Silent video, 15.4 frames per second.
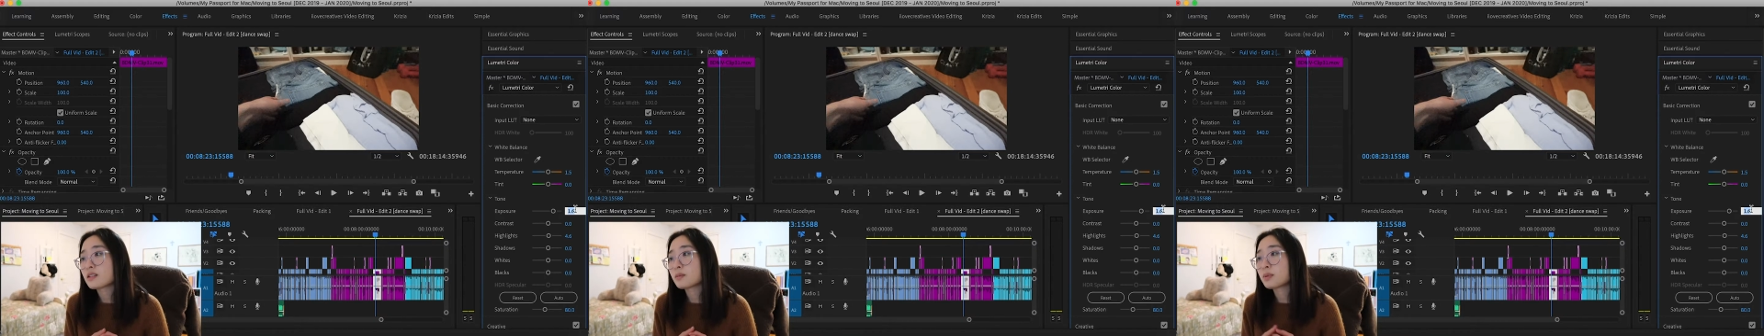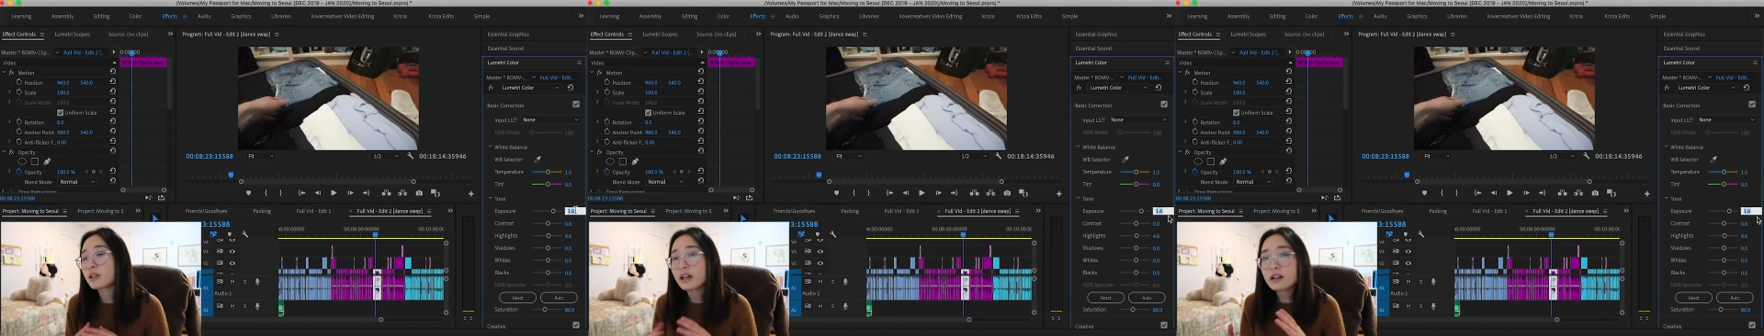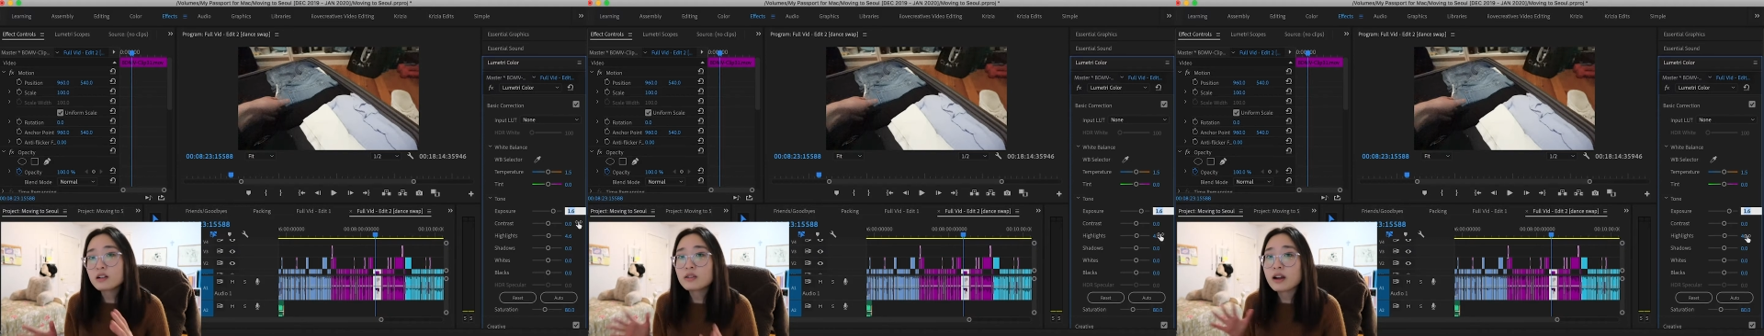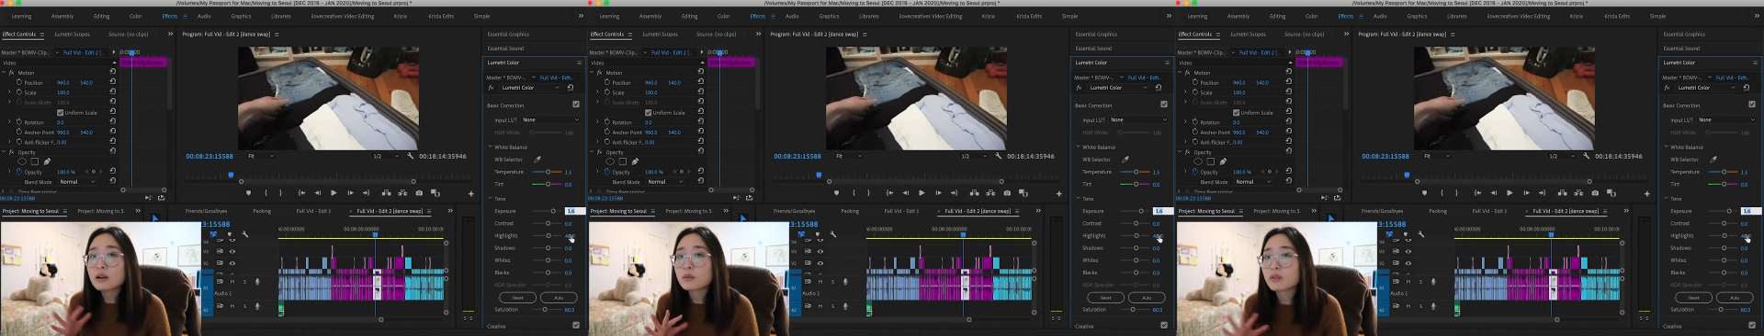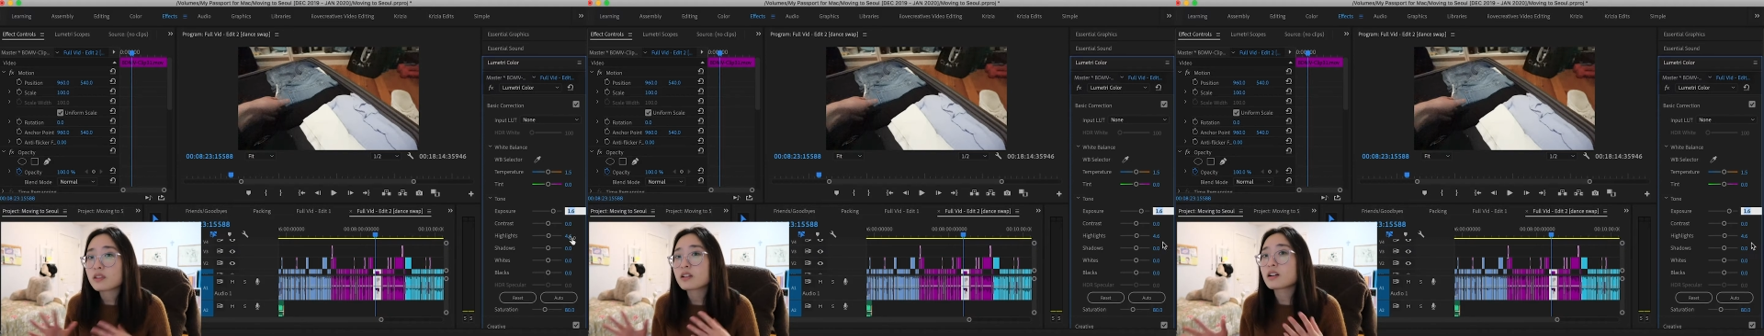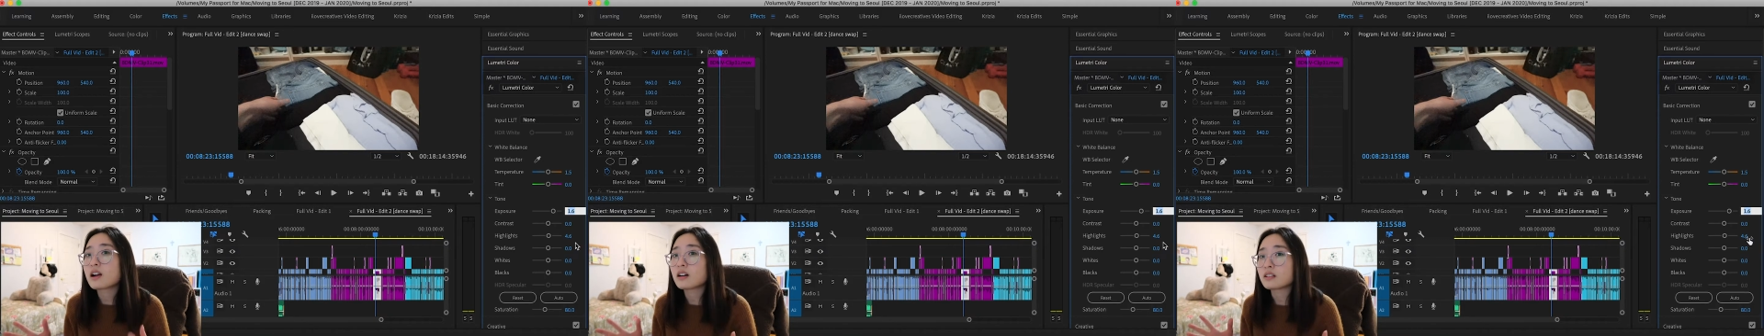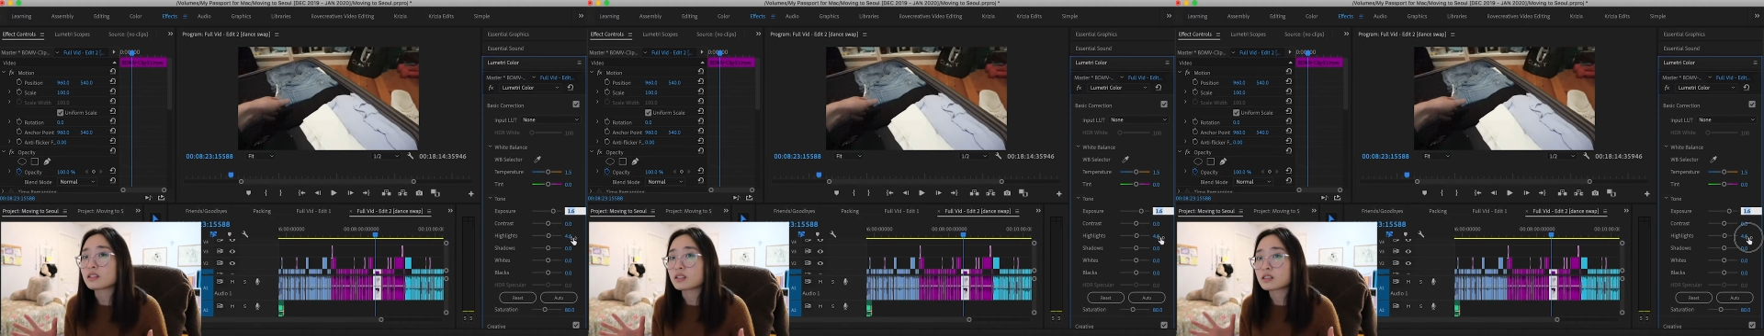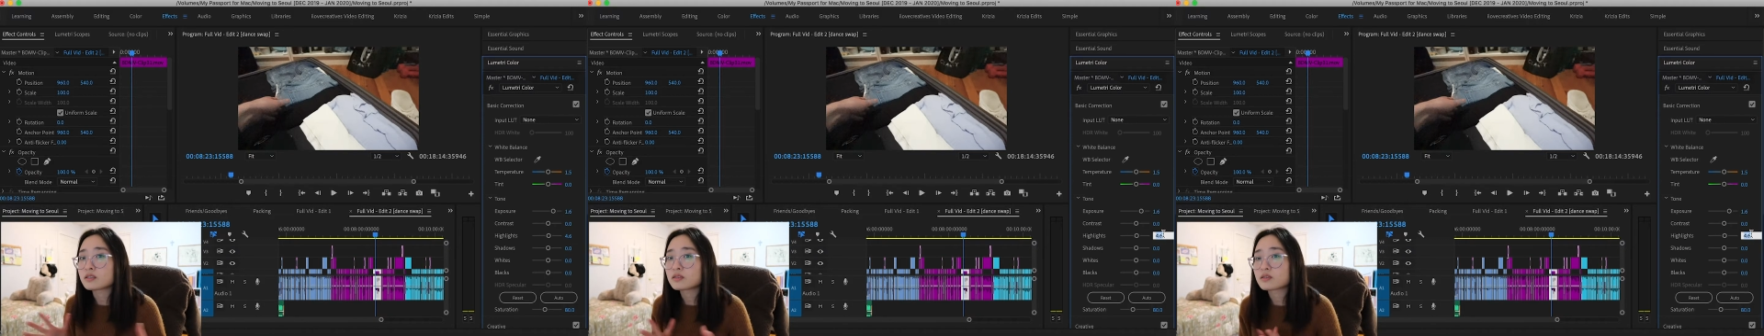play around with the
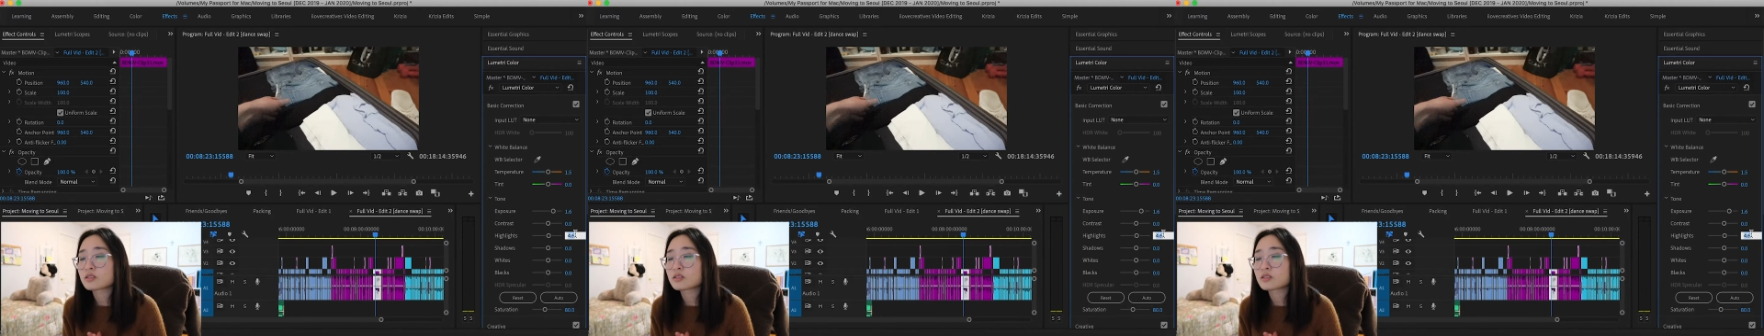color.